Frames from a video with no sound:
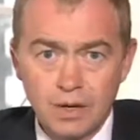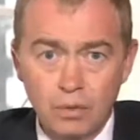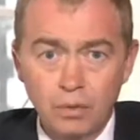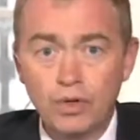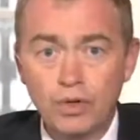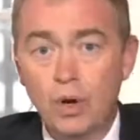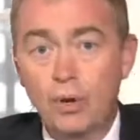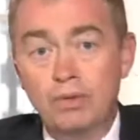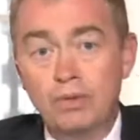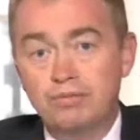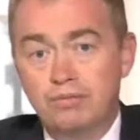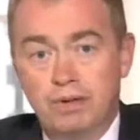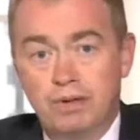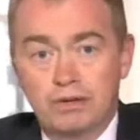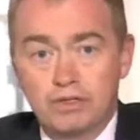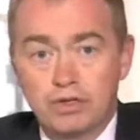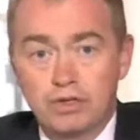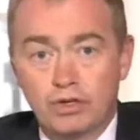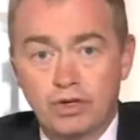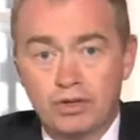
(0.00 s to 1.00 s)
Well, no,
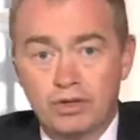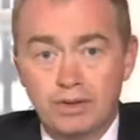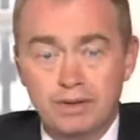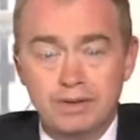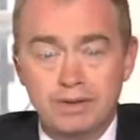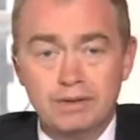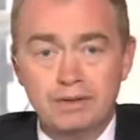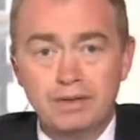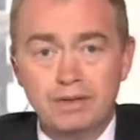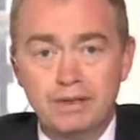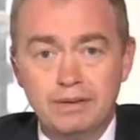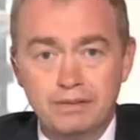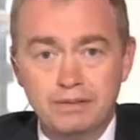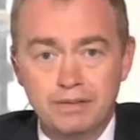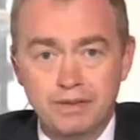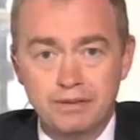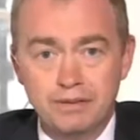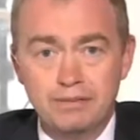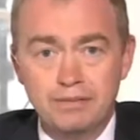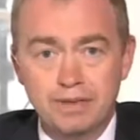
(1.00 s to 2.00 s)
let's look at
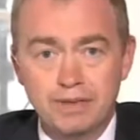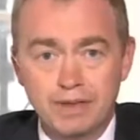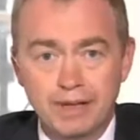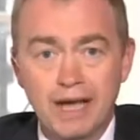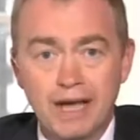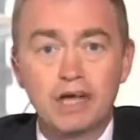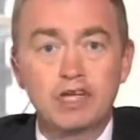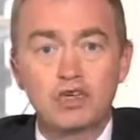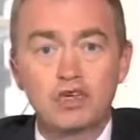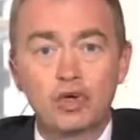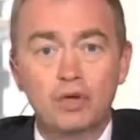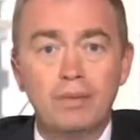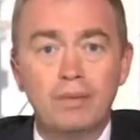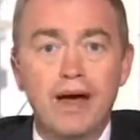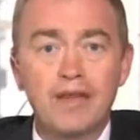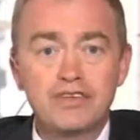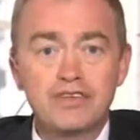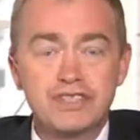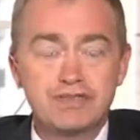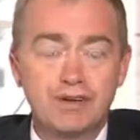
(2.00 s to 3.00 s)
the electoral
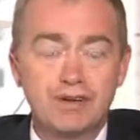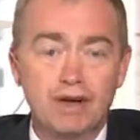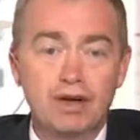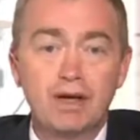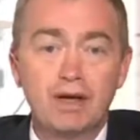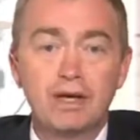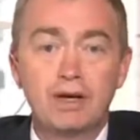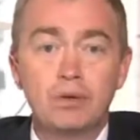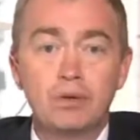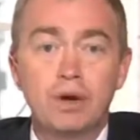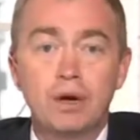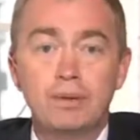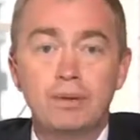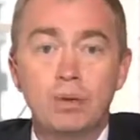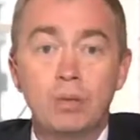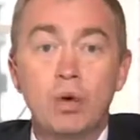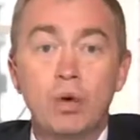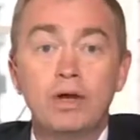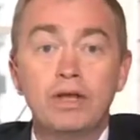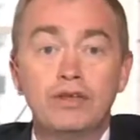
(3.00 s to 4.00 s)
maths, if you like. I
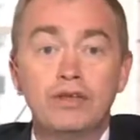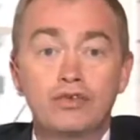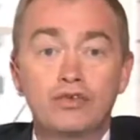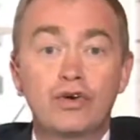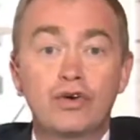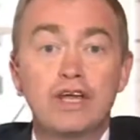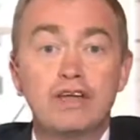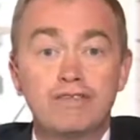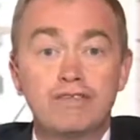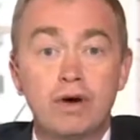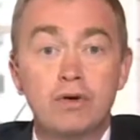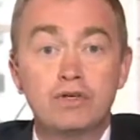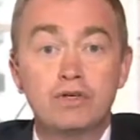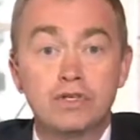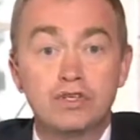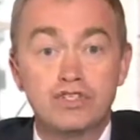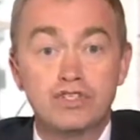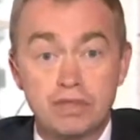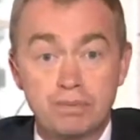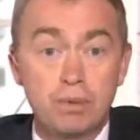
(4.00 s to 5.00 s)
mean, 1 in 3
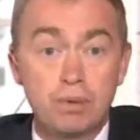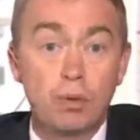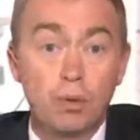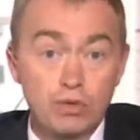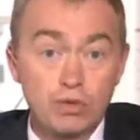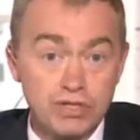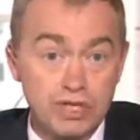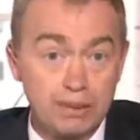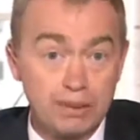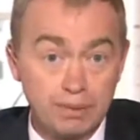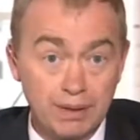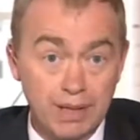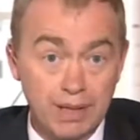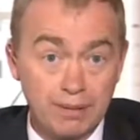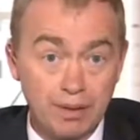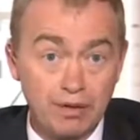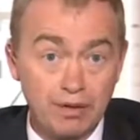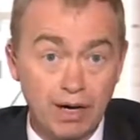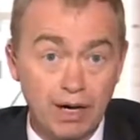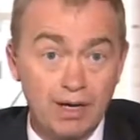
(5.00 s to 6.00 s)
voters supports the Liberal
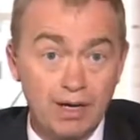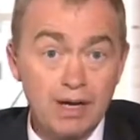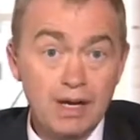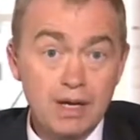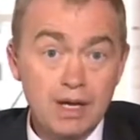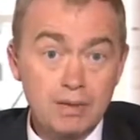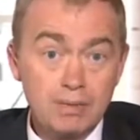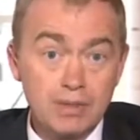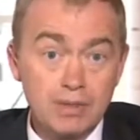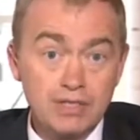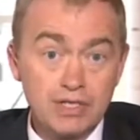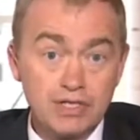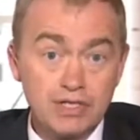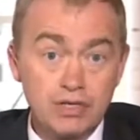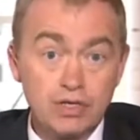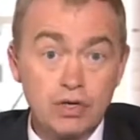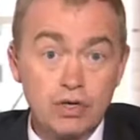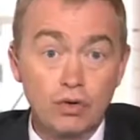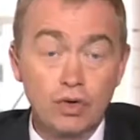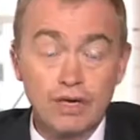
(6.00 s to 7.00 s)
Democrat
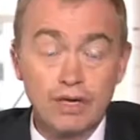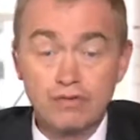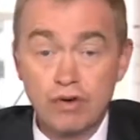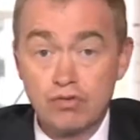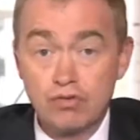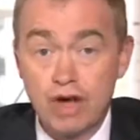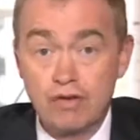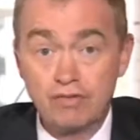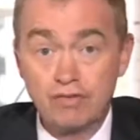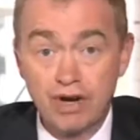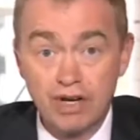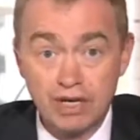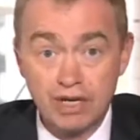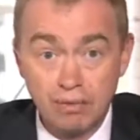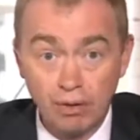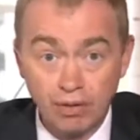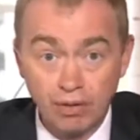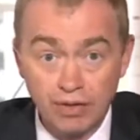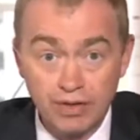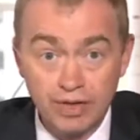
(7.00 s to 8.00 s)
position calling for a
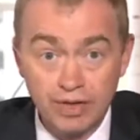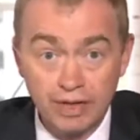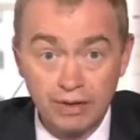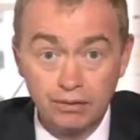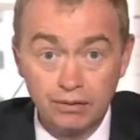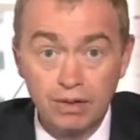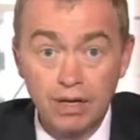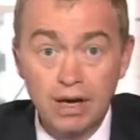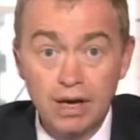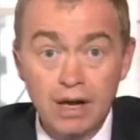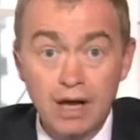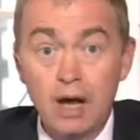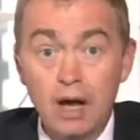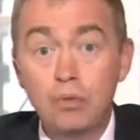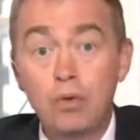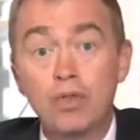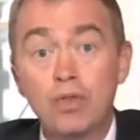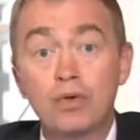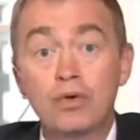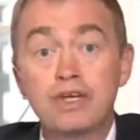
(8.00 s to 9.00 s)
referendum on the deal.
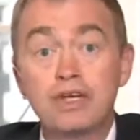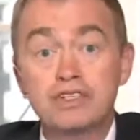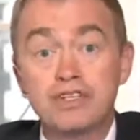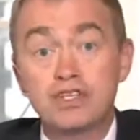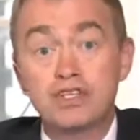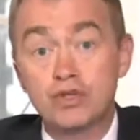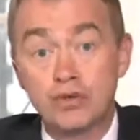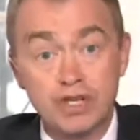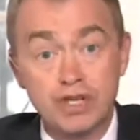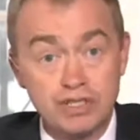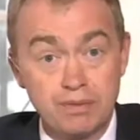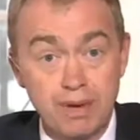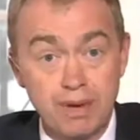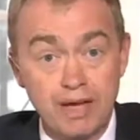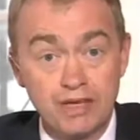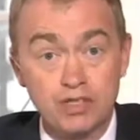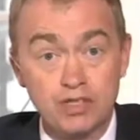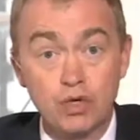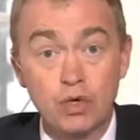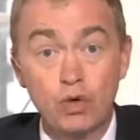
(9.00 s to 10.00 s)
And one of the reasons Theresa
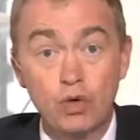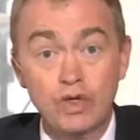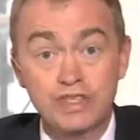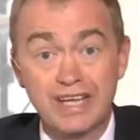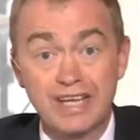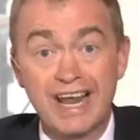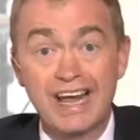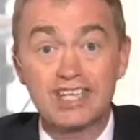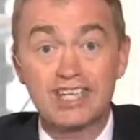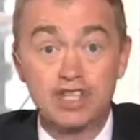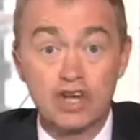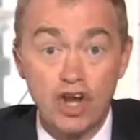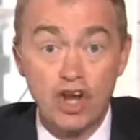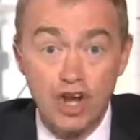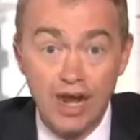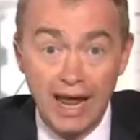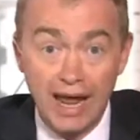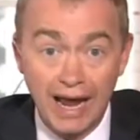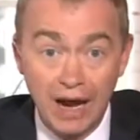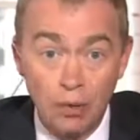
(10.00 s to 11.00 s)
May has called this
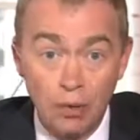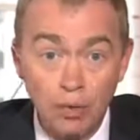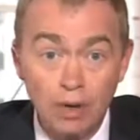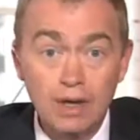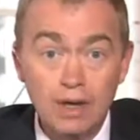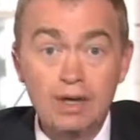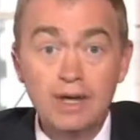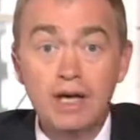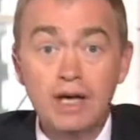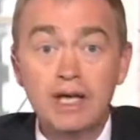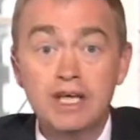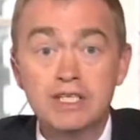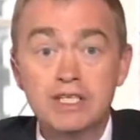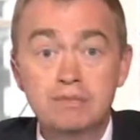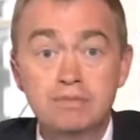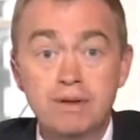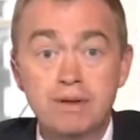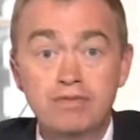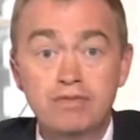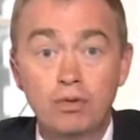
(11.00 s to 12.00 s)
election now
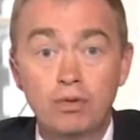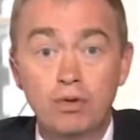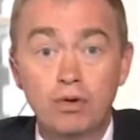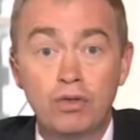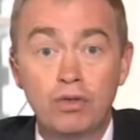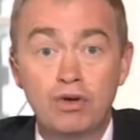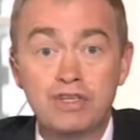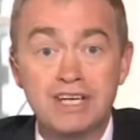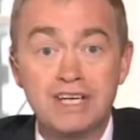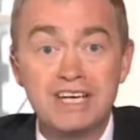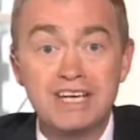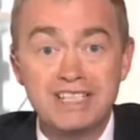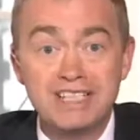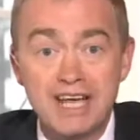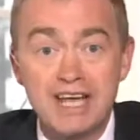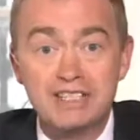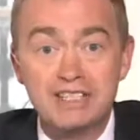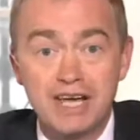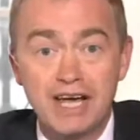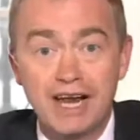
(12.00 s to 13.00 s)
is before there is any
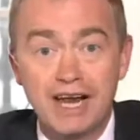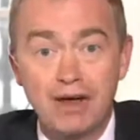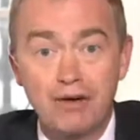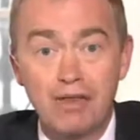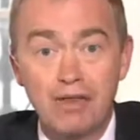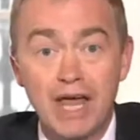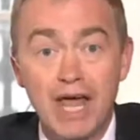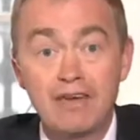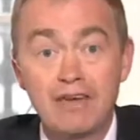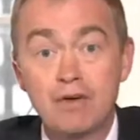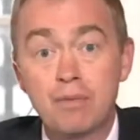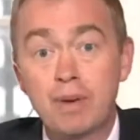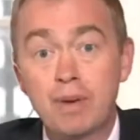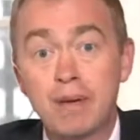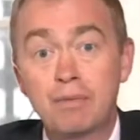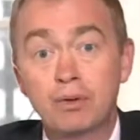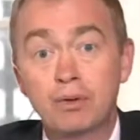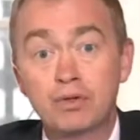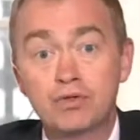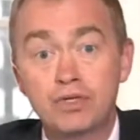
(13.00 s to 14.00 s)
detail out there for
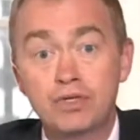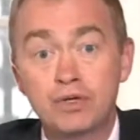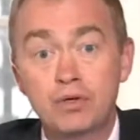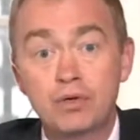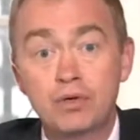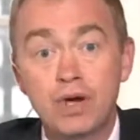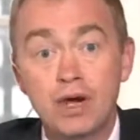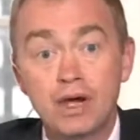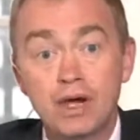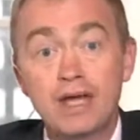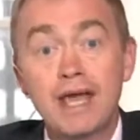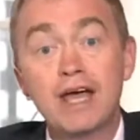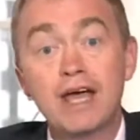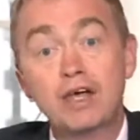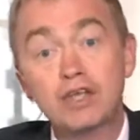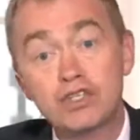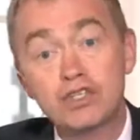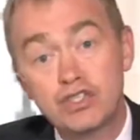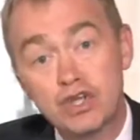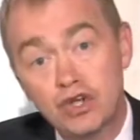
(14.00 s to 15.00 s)
people to get
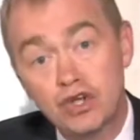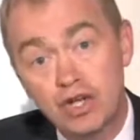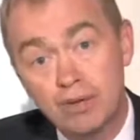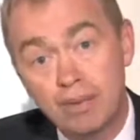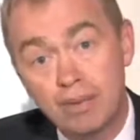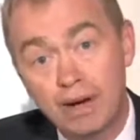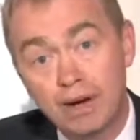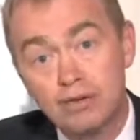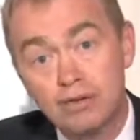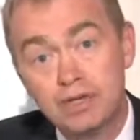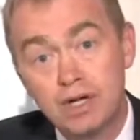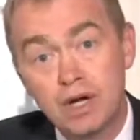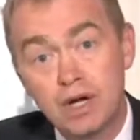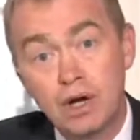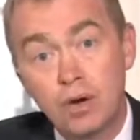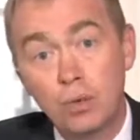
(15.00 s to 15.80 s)
concerned about.